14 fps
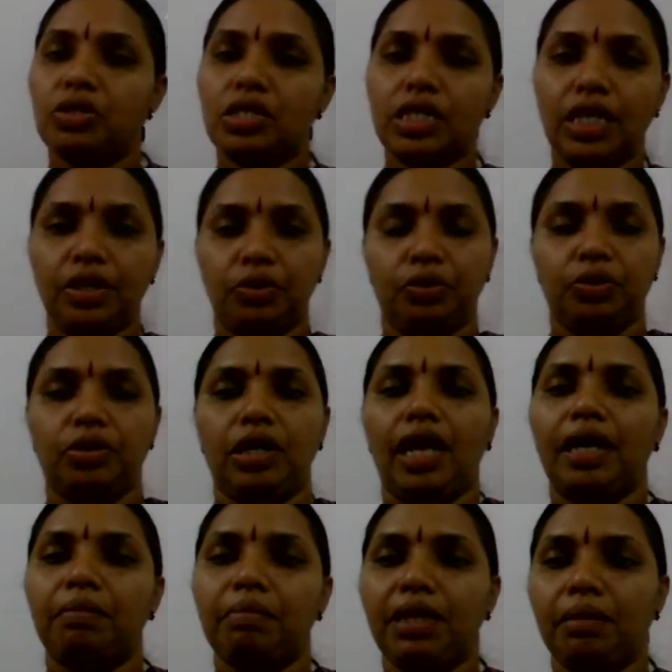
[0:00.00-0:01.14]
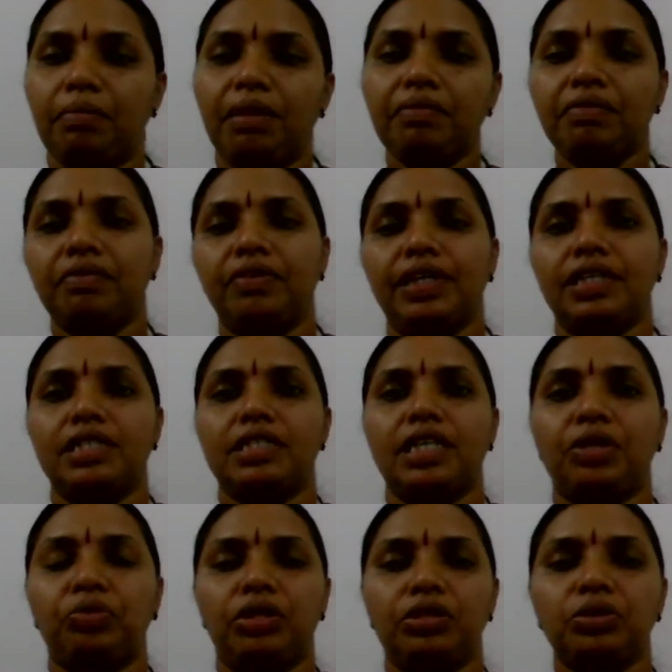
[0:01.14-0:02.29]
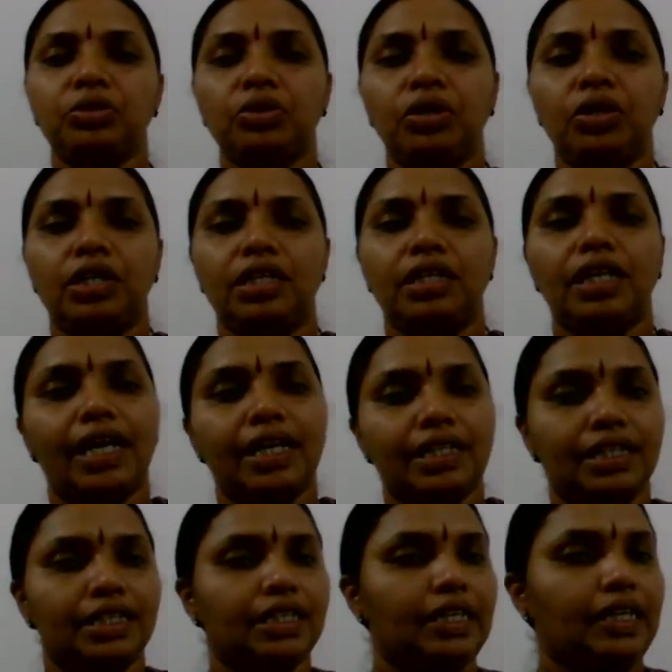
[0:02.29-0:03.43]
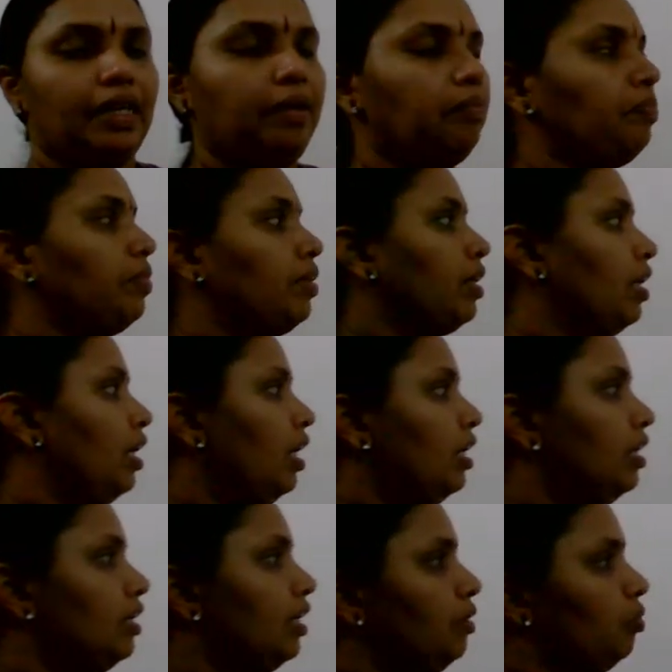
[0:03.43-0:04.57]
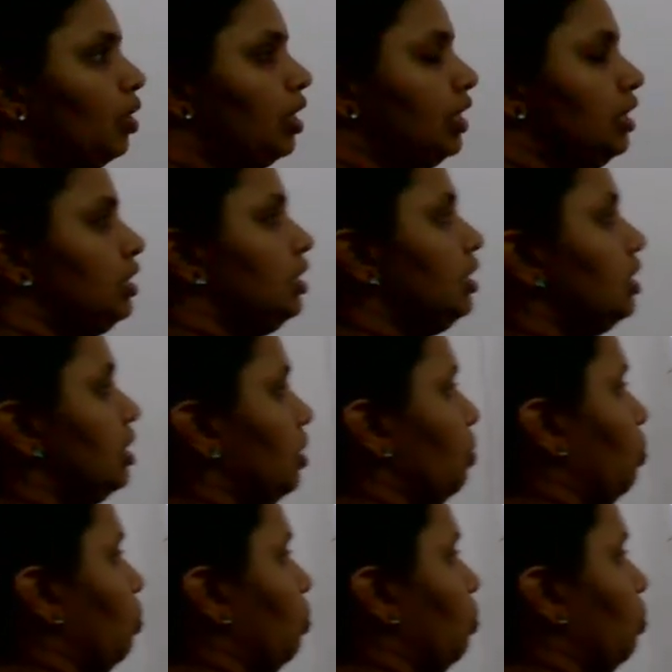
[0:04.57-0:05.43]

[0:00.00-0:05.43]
0 and minimum phi is equal to 90 degree. Then what is this